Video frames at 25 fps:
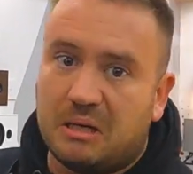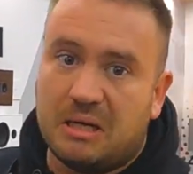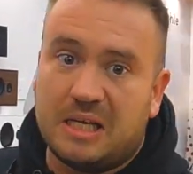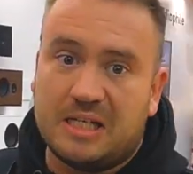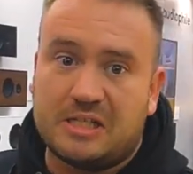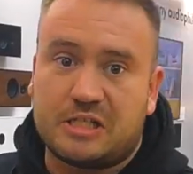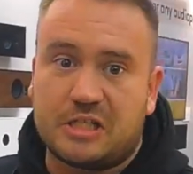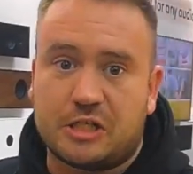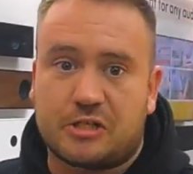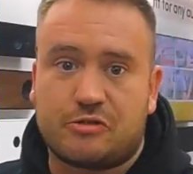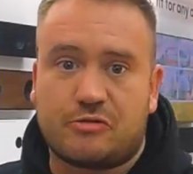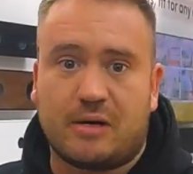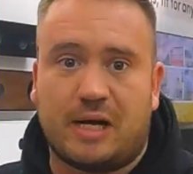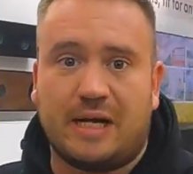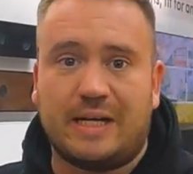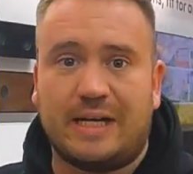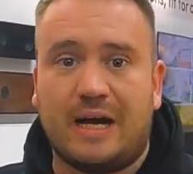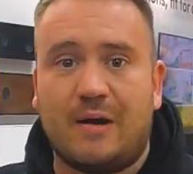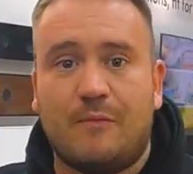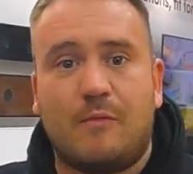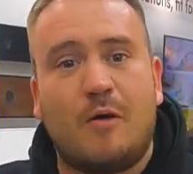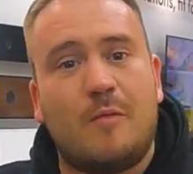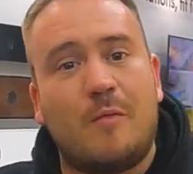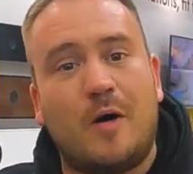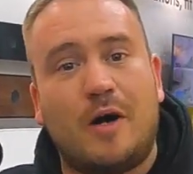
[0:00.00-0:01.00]
It's the Triad
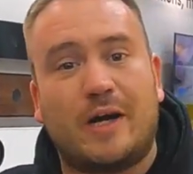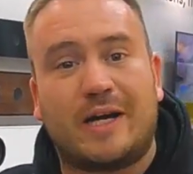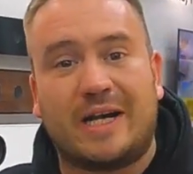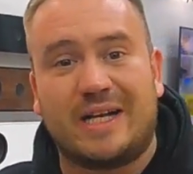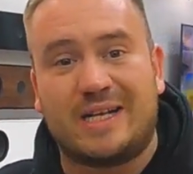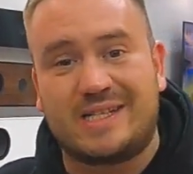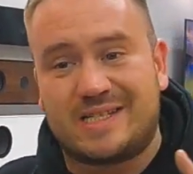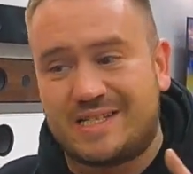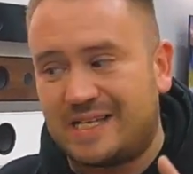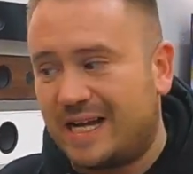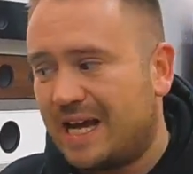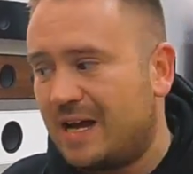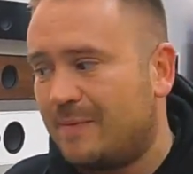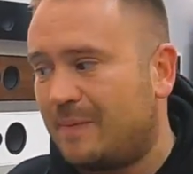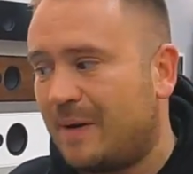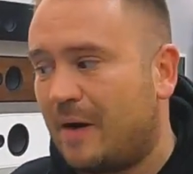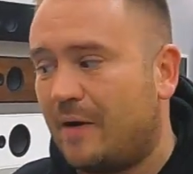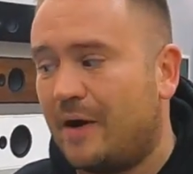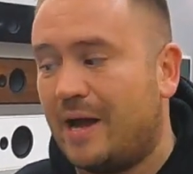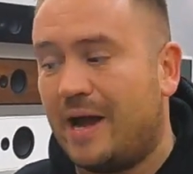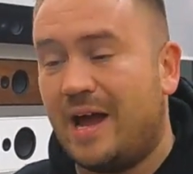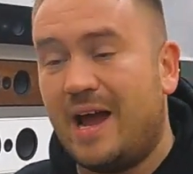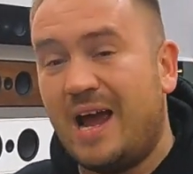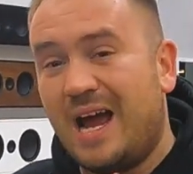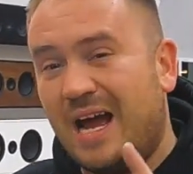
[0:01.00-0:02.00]
amp. What more can I say
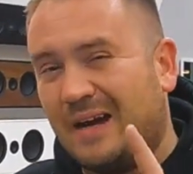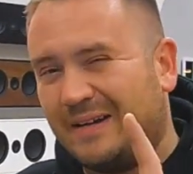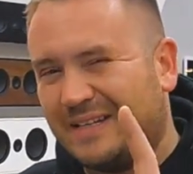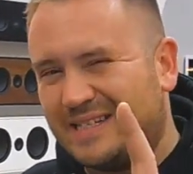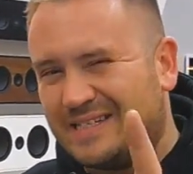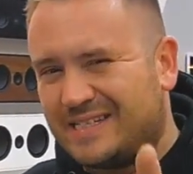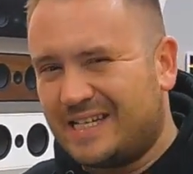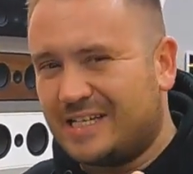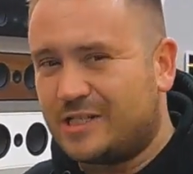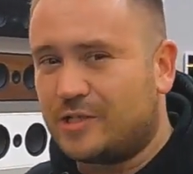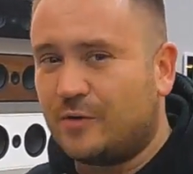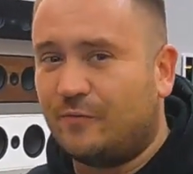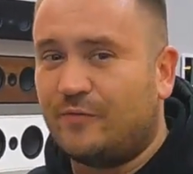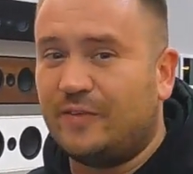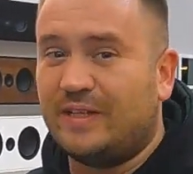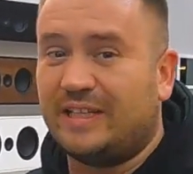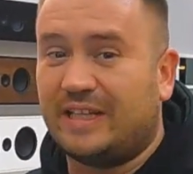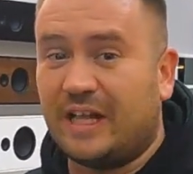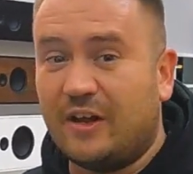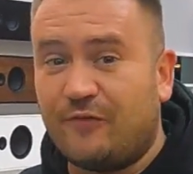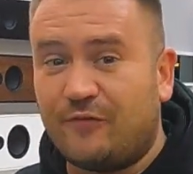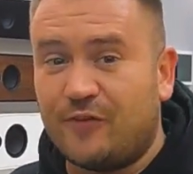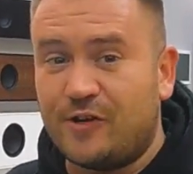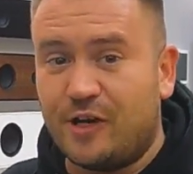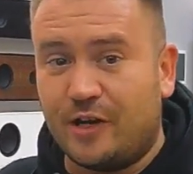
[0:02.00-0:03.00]
about it? I'm going to say something
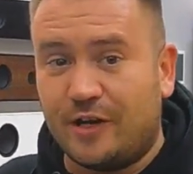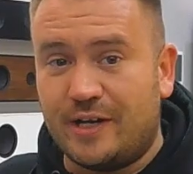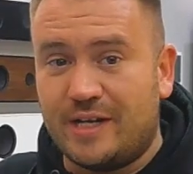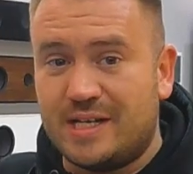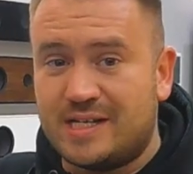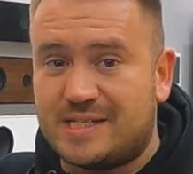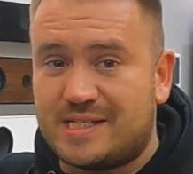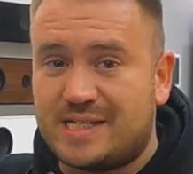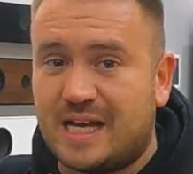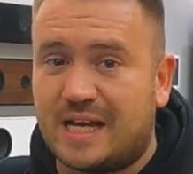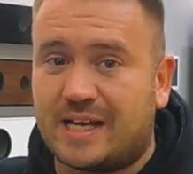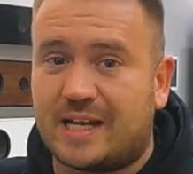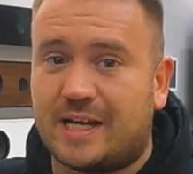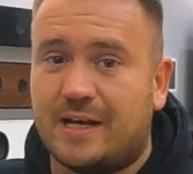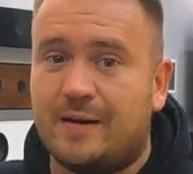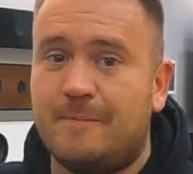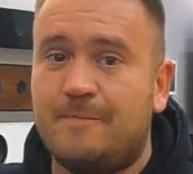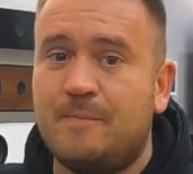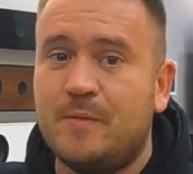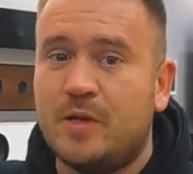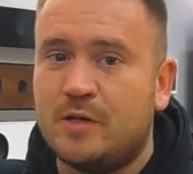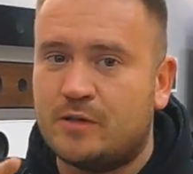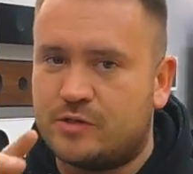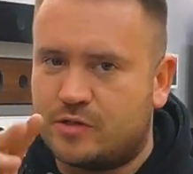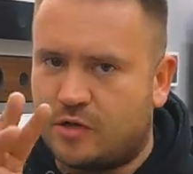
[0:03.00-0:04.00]
different on it in a second.
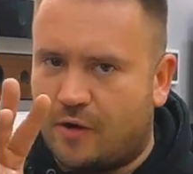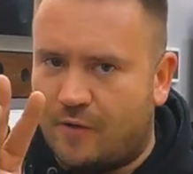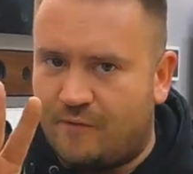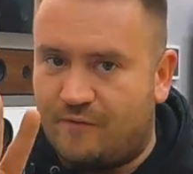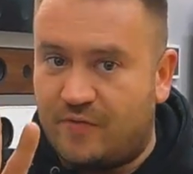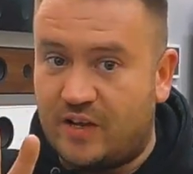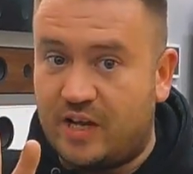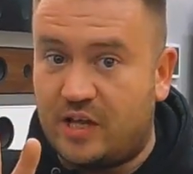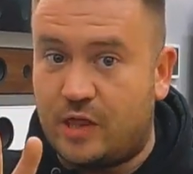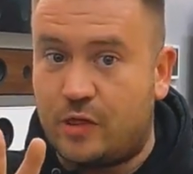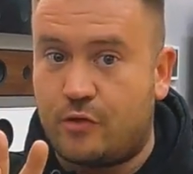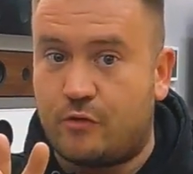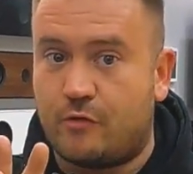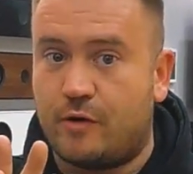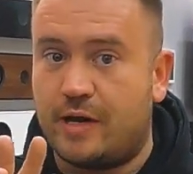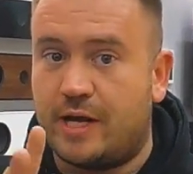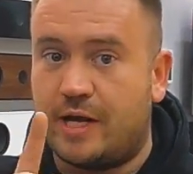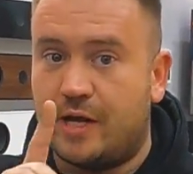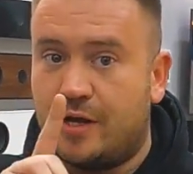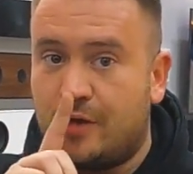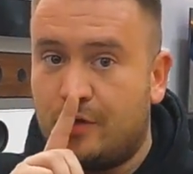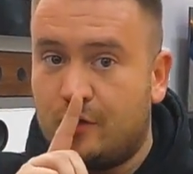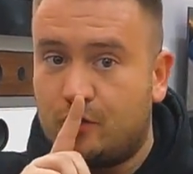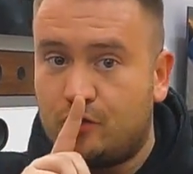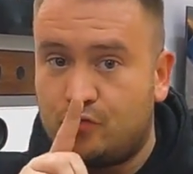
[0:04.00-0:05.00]
It's got a V3.